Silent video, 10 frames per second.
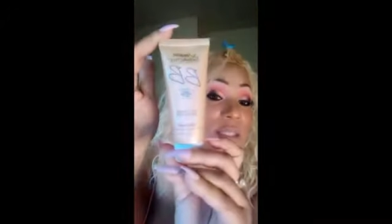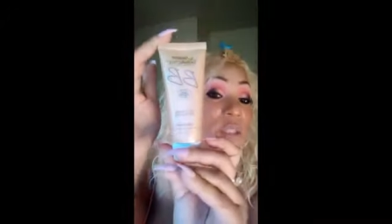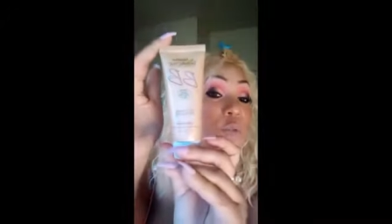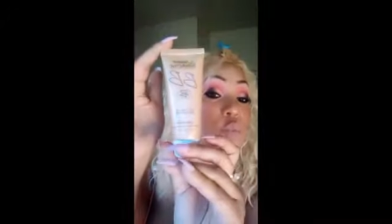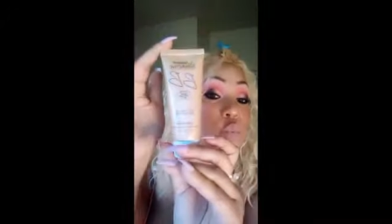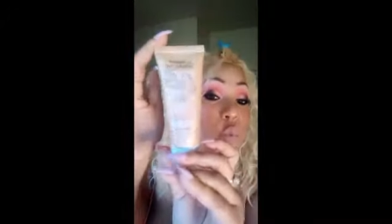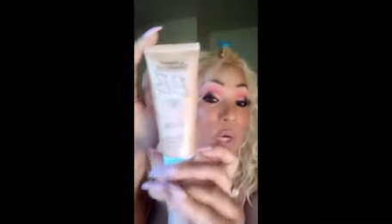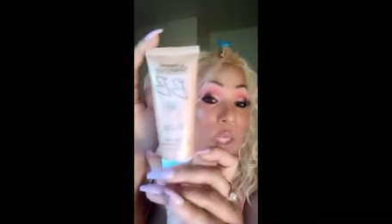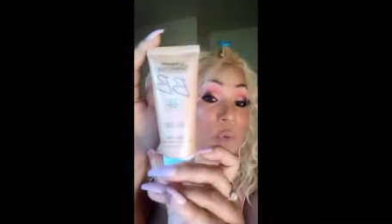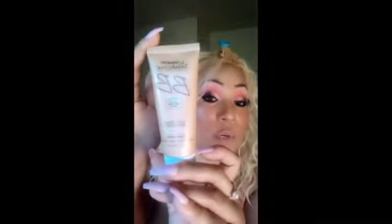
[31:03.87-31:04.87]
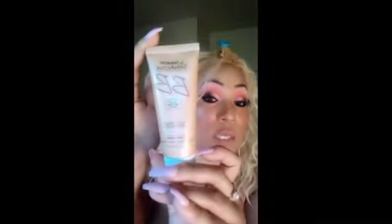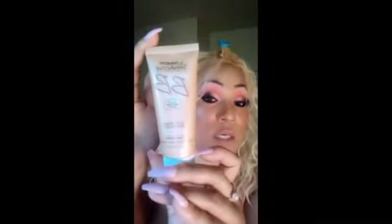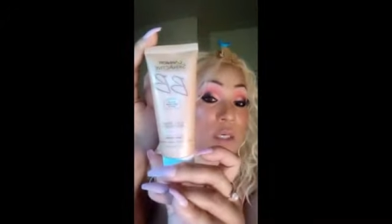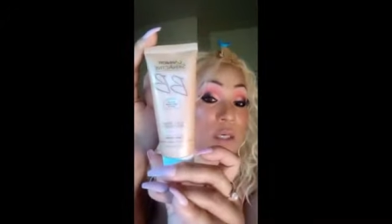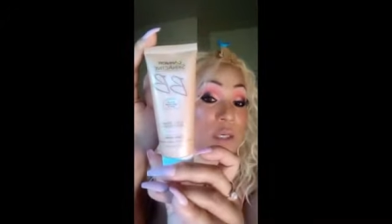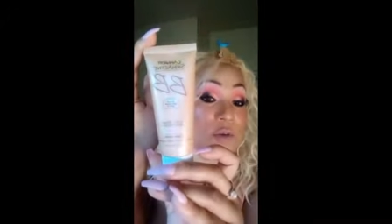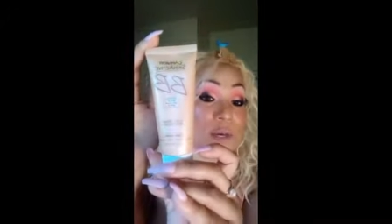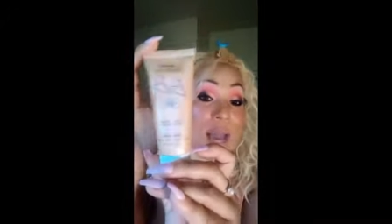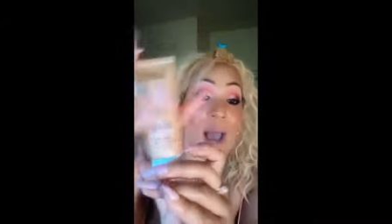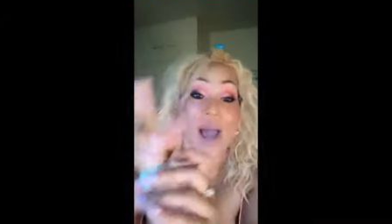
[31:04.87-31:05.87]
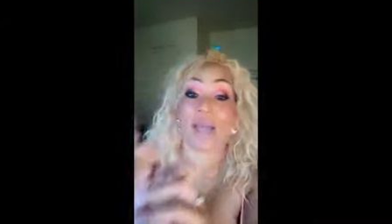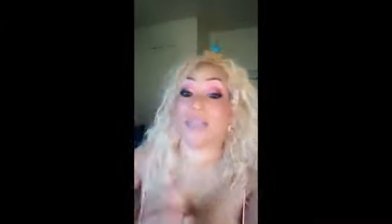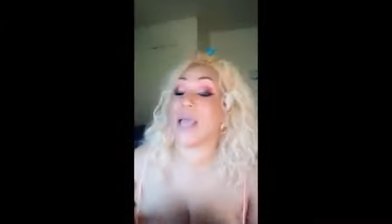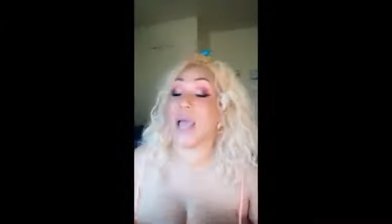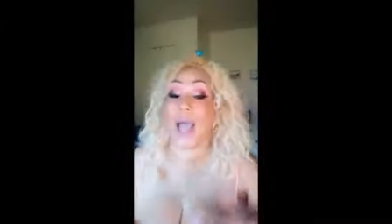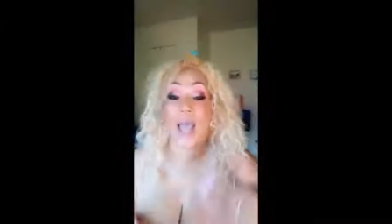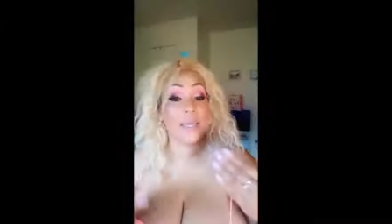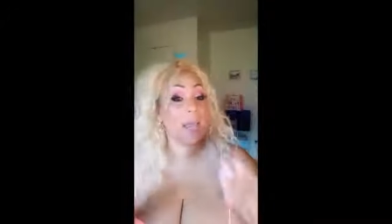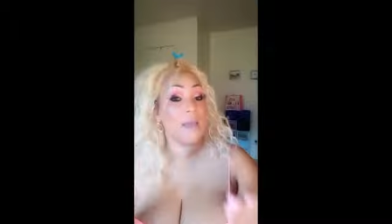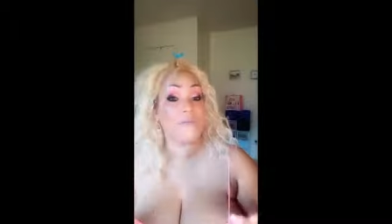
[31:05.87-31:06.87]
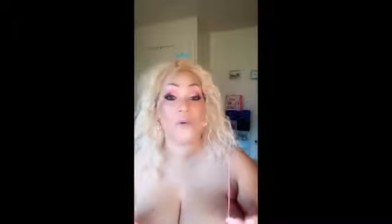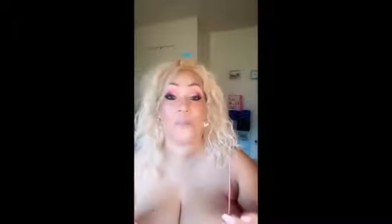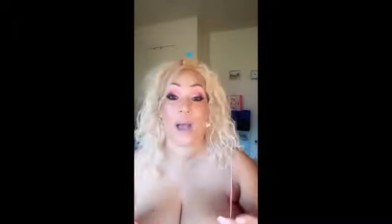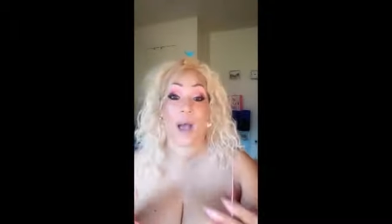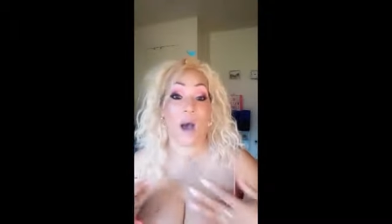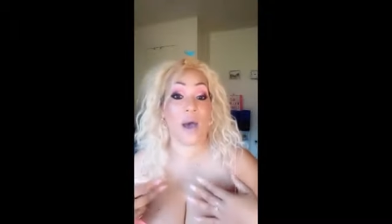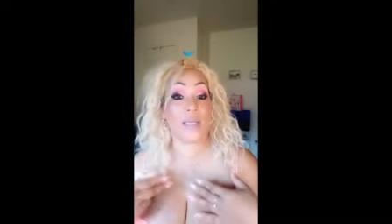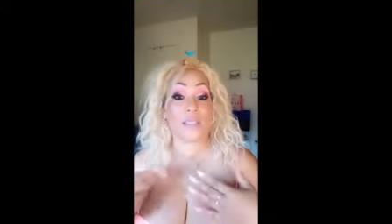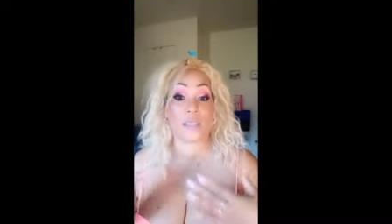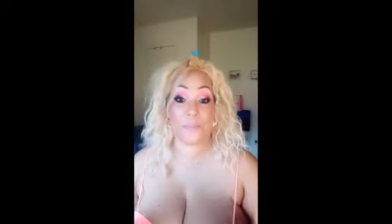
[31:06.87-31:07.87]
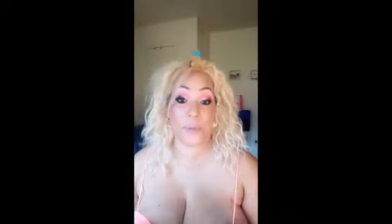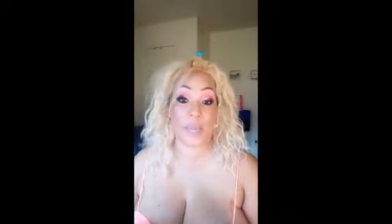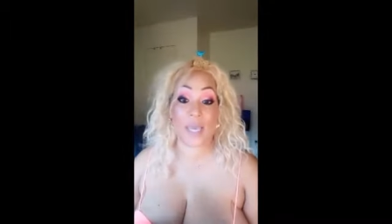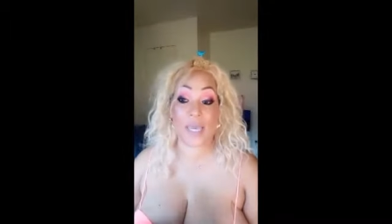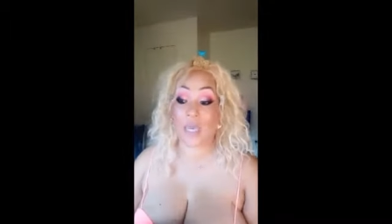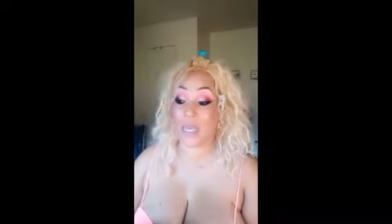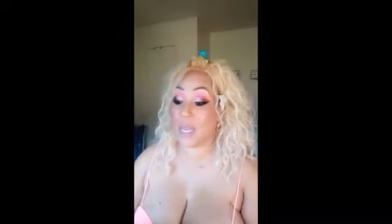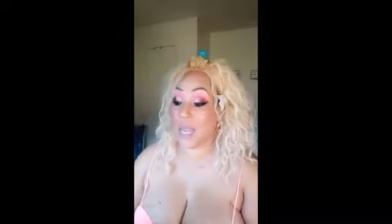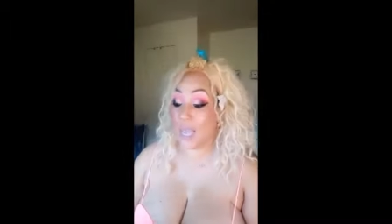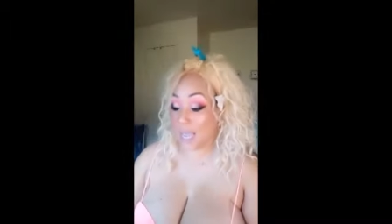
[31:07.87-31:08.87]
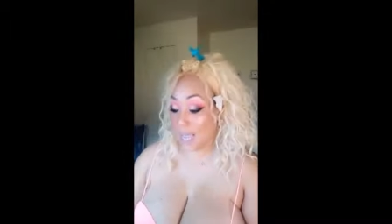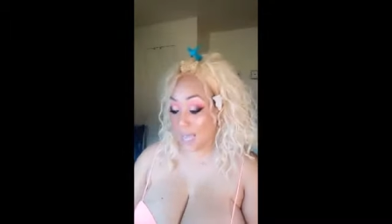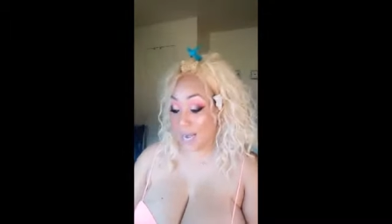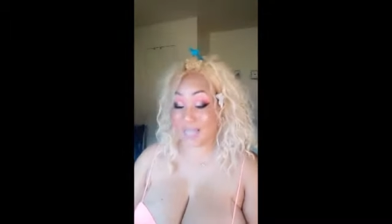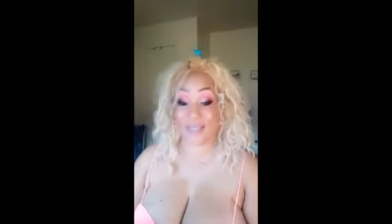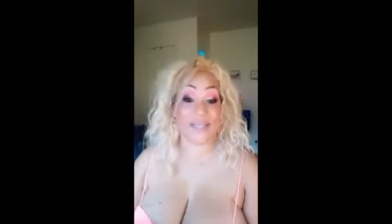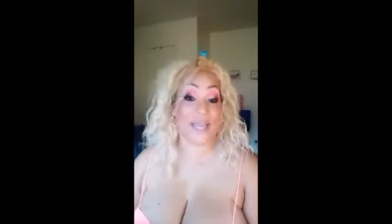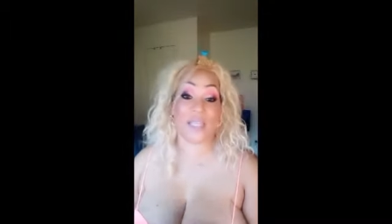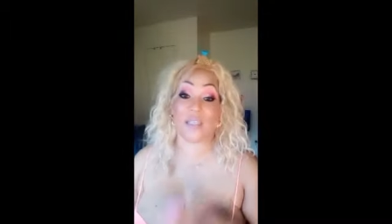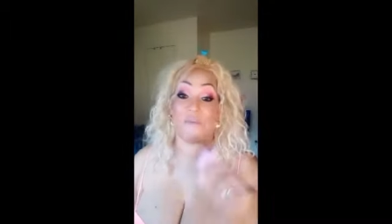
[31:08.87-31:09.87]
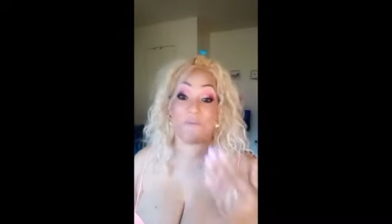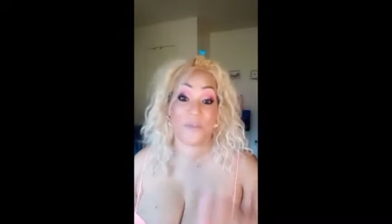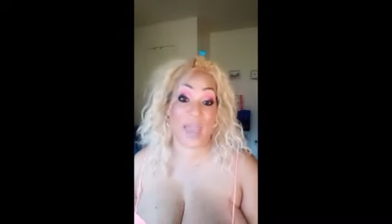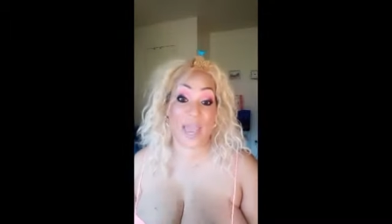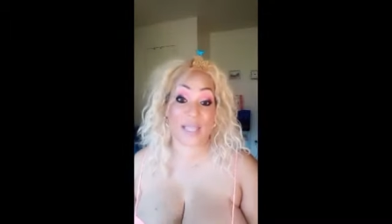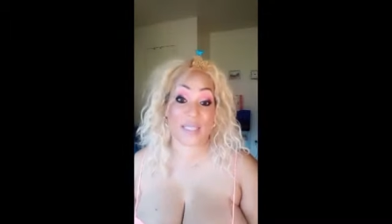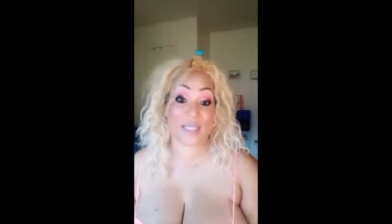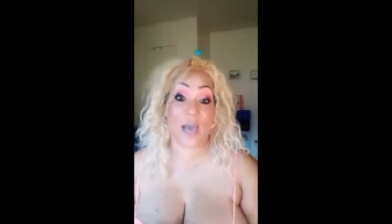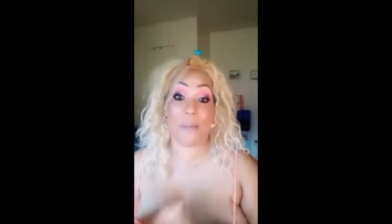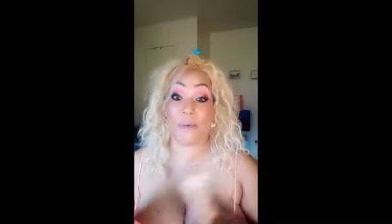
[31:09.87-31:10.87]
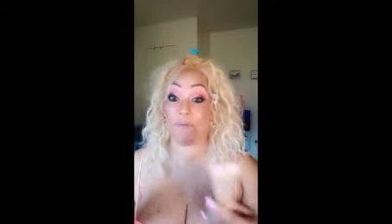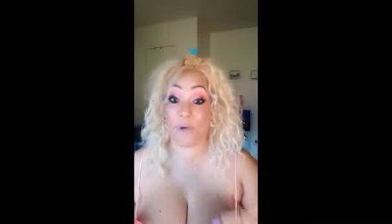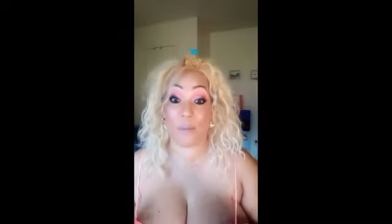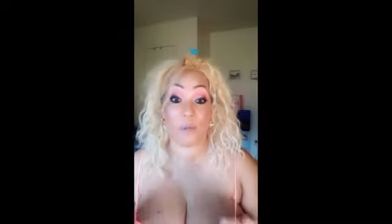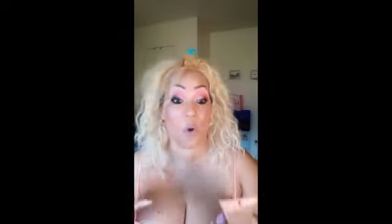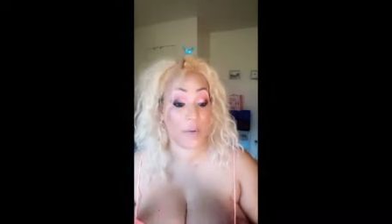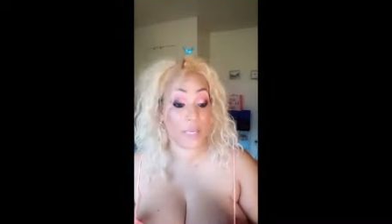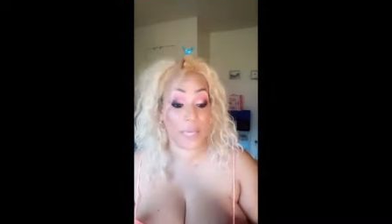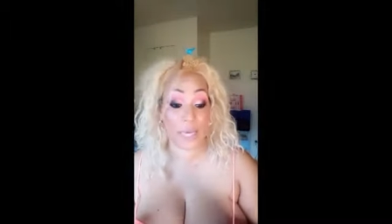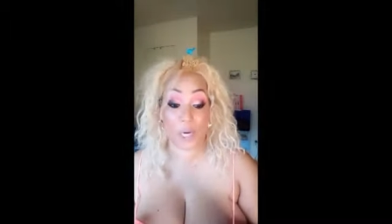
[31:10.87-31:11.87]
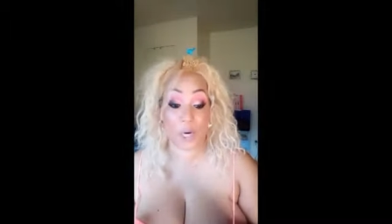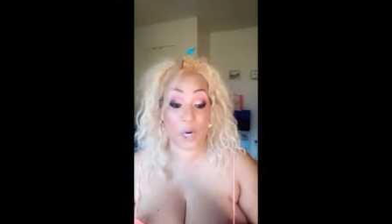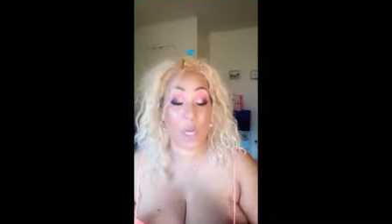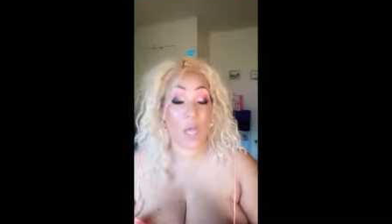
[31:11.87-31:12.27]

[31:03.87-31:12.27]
is really, really good, you guys. I gave you my honest opinion and I stated the facts coming from GarnierUSA.com